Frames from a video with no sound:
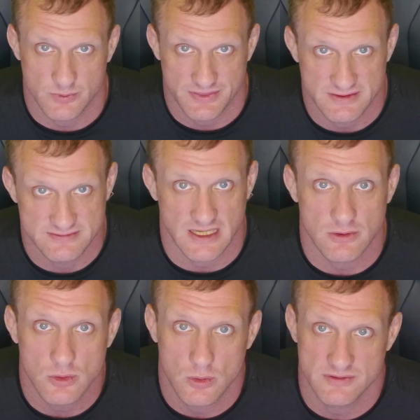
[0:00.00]
with the
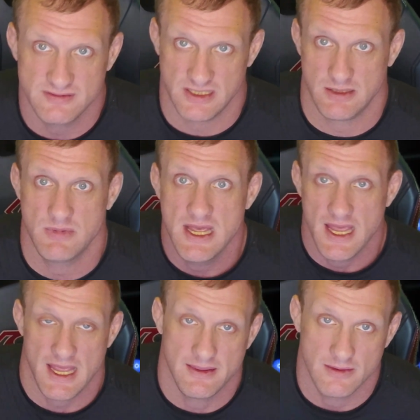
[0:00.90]
ZIL core team
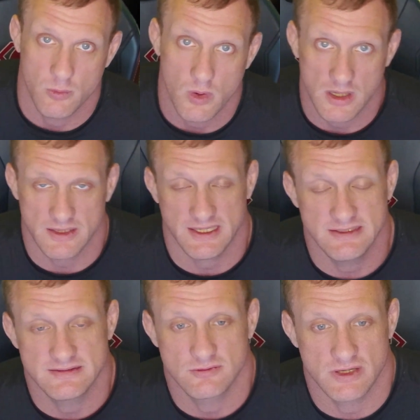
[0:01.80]
and the wallet
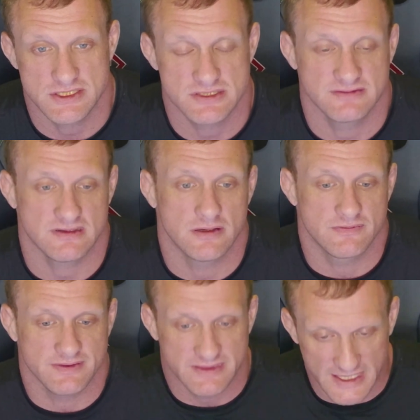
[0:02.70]
integrations
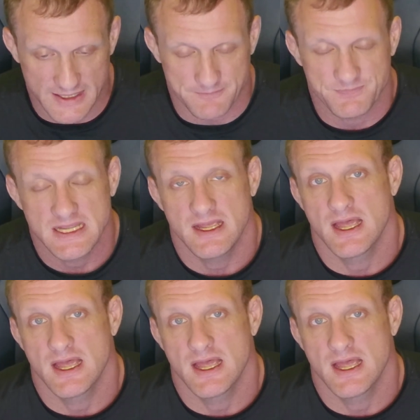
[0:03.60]
over there.